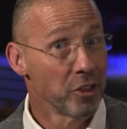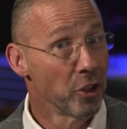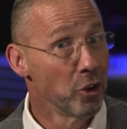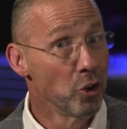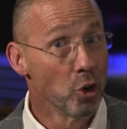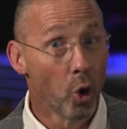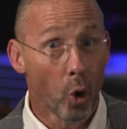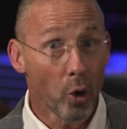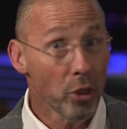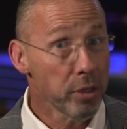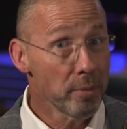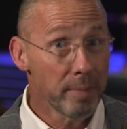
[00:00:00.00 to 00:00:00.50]
The
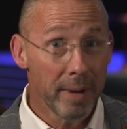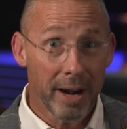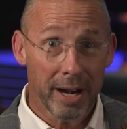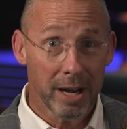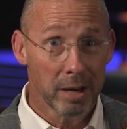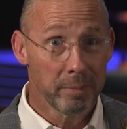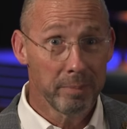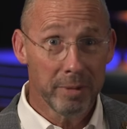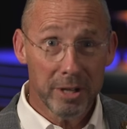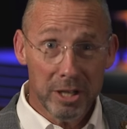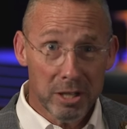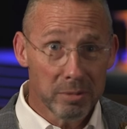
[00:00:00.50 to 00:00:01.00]
North
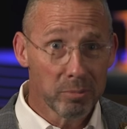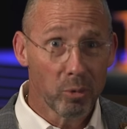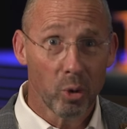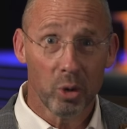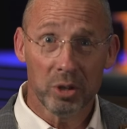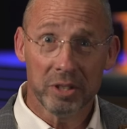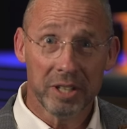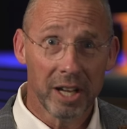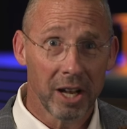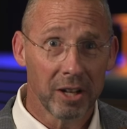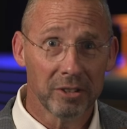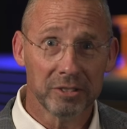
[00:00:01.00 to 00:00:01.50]
American Mission
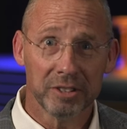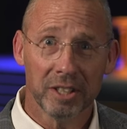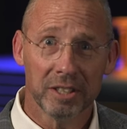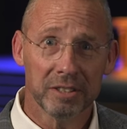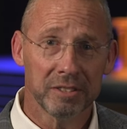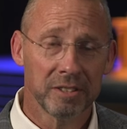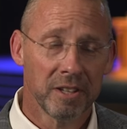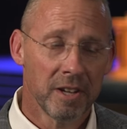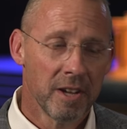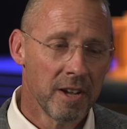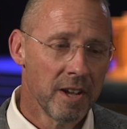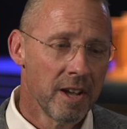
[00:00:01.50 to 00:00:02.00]
Board tells
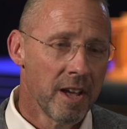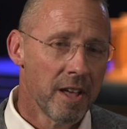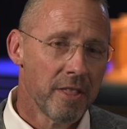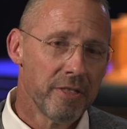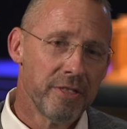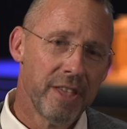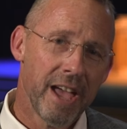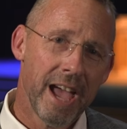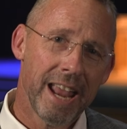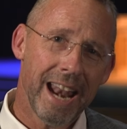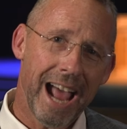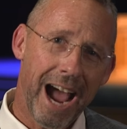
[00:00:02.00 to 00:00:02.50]
us
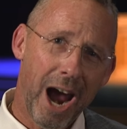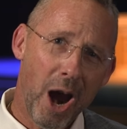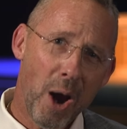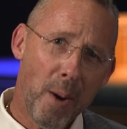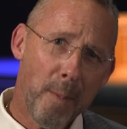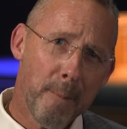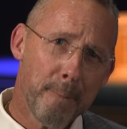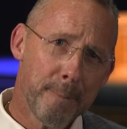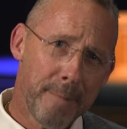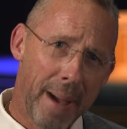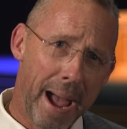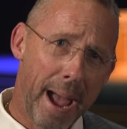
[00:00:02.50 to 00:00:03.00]
that our
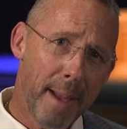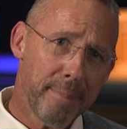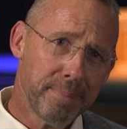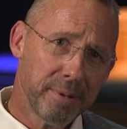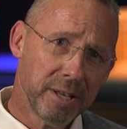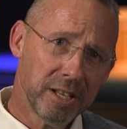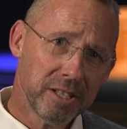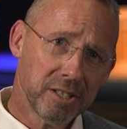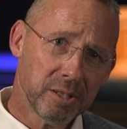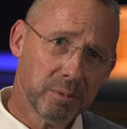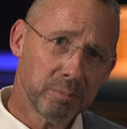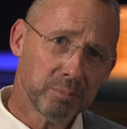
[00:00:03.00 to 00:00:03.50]

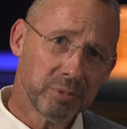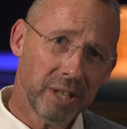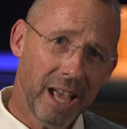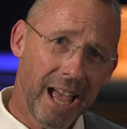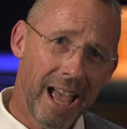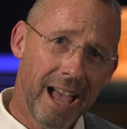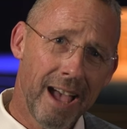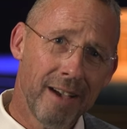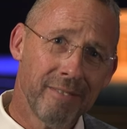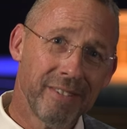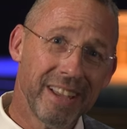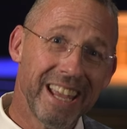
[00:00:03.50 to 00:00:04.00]
baptisms
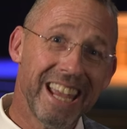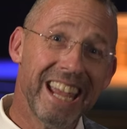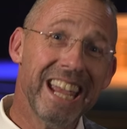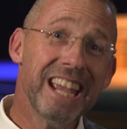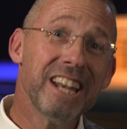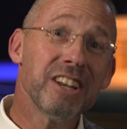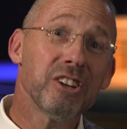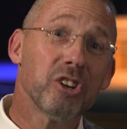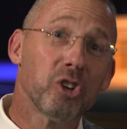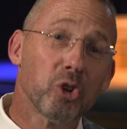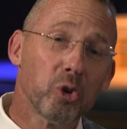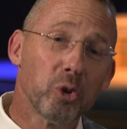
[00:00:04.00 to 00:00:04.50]
have
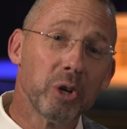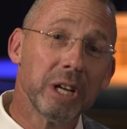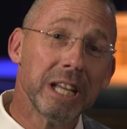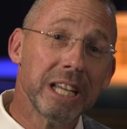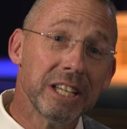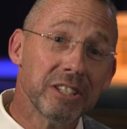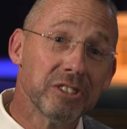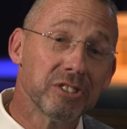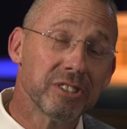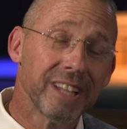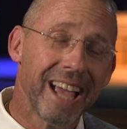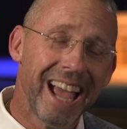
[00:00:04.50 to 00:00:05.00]

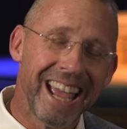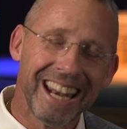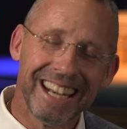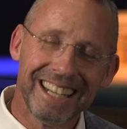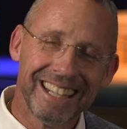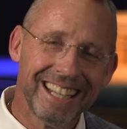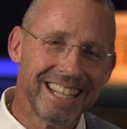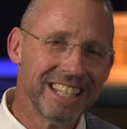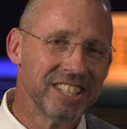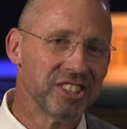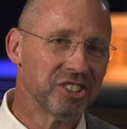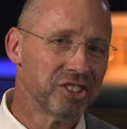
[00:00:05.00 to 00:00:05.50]
increased at
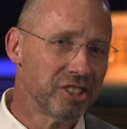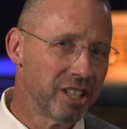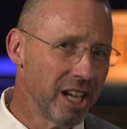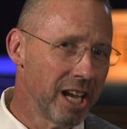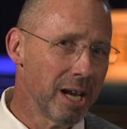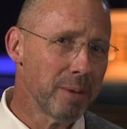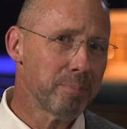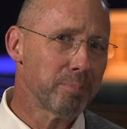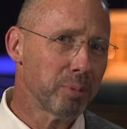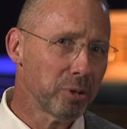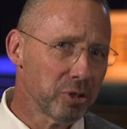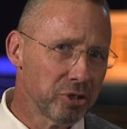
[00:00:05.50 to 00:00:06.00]
least
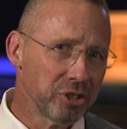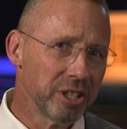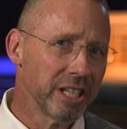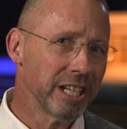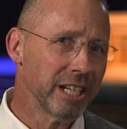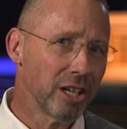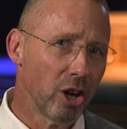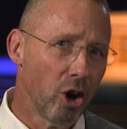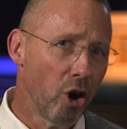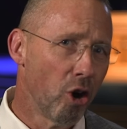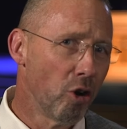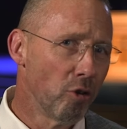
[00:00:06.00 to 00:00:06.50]

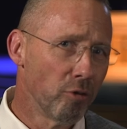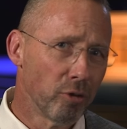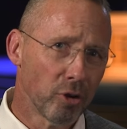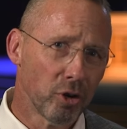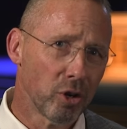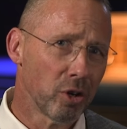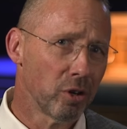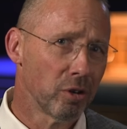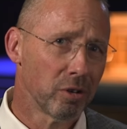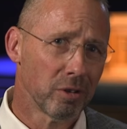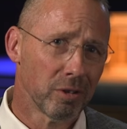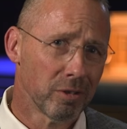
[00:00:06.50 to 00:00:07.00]
10%
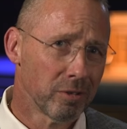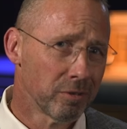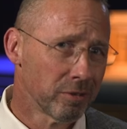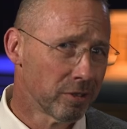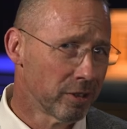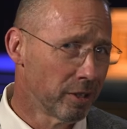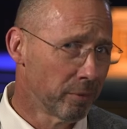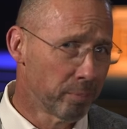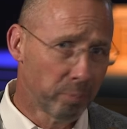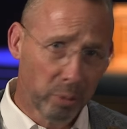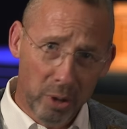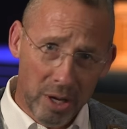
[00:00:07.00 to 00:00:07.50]
over
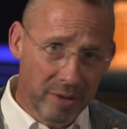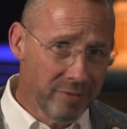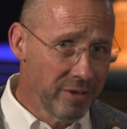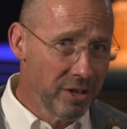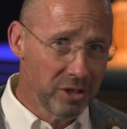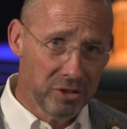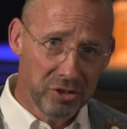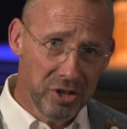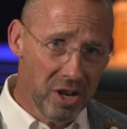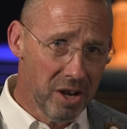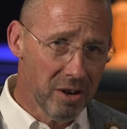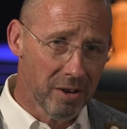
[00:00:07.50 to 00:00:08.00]
the
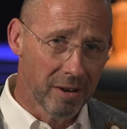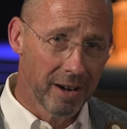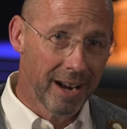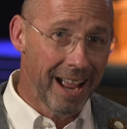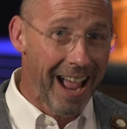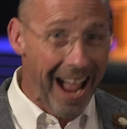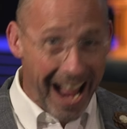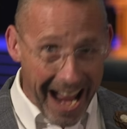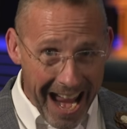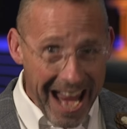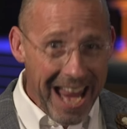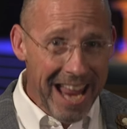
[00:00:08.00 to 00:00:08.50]
previous year,
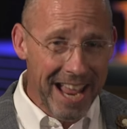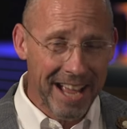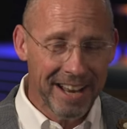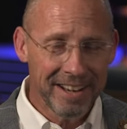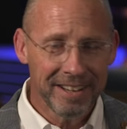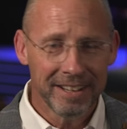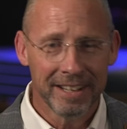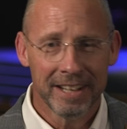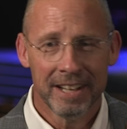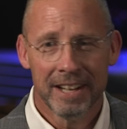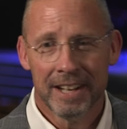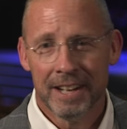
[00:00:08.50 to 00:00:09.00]

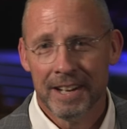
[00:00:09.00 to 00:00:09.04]
and